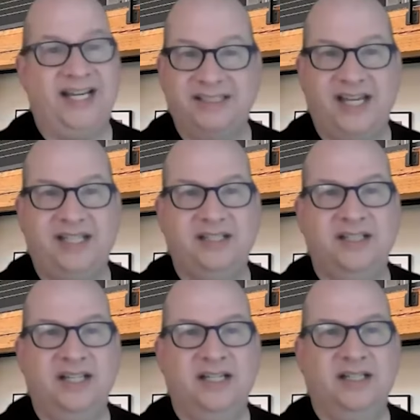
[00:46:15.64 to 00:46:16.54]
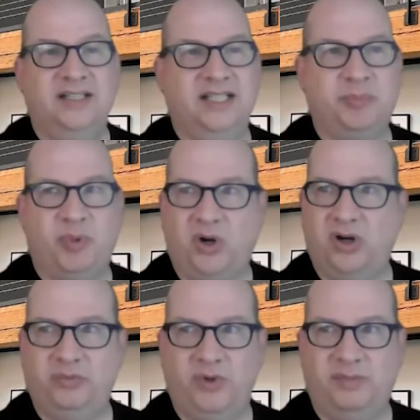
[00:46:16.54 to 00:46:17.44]
asset is
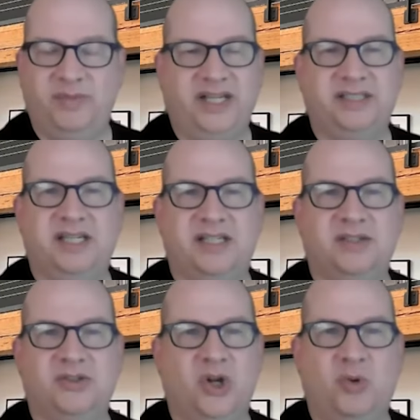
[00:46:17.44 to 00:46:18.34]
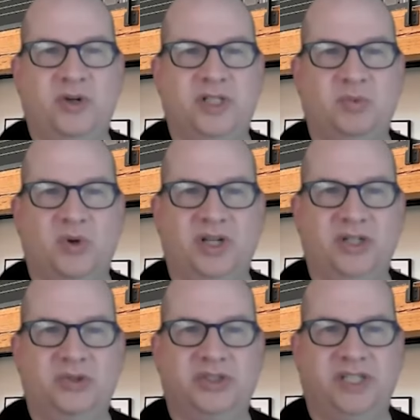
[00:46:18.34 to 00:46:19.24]
part of what makes this so much more
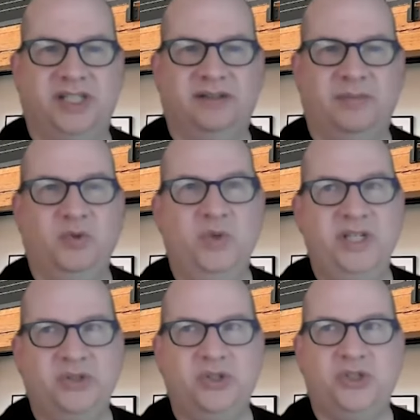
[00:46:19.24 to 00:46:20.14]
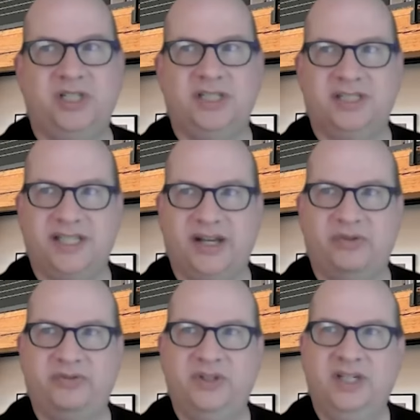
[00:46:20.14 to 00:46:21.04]
interesting. I mean, research in
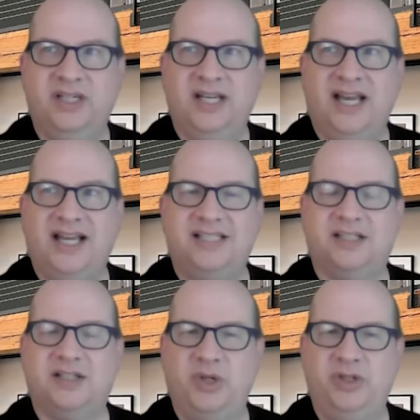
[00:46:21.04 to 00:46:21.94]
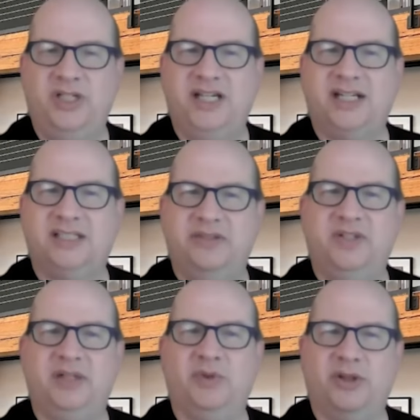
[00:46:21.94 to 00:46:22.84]
itself as a community
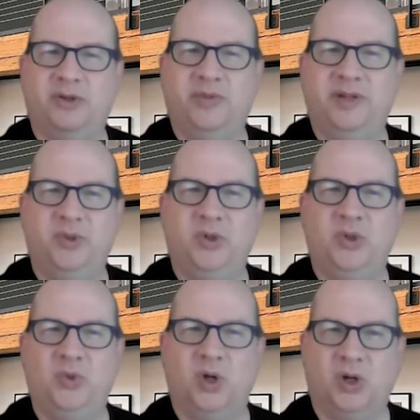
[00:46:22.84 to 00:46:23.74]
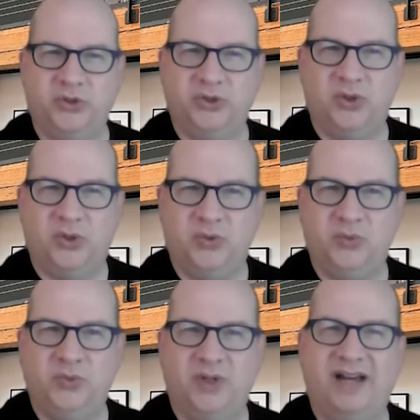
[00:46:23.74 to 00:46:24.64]
activity with other people who
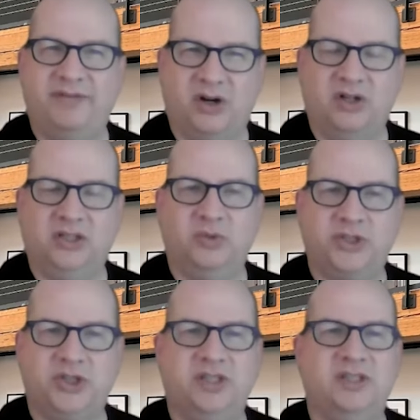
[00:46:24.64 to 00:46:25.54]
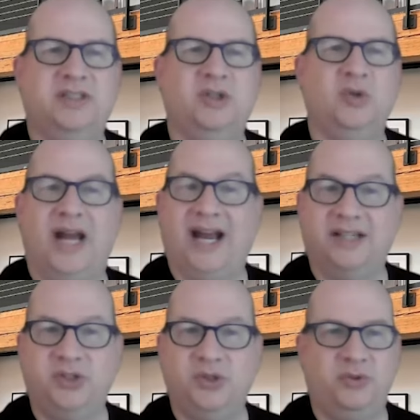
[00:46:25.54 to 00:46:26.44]
also have hard questions, who
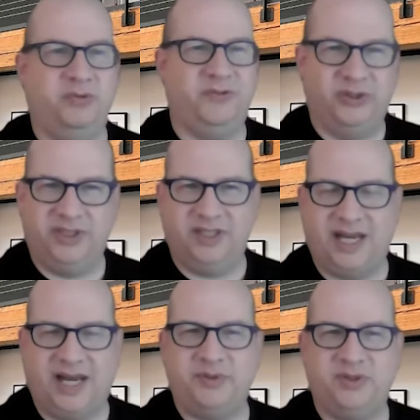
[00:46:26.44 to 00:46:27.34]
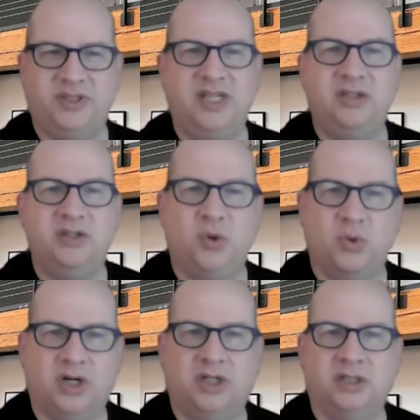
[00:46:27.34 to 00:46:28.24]
ask you, who fill in the gaps in
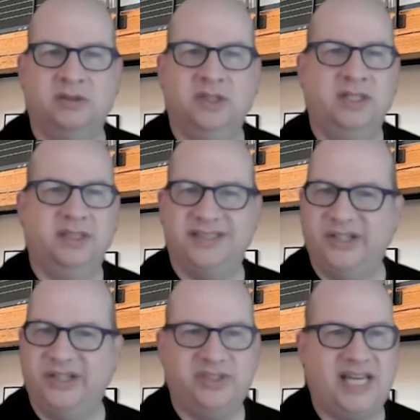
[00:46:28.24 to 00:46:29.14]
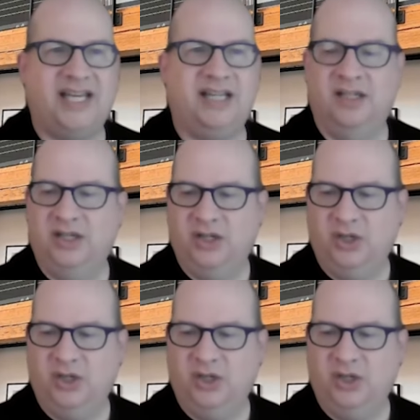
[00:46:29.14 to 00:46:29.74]
your skill set,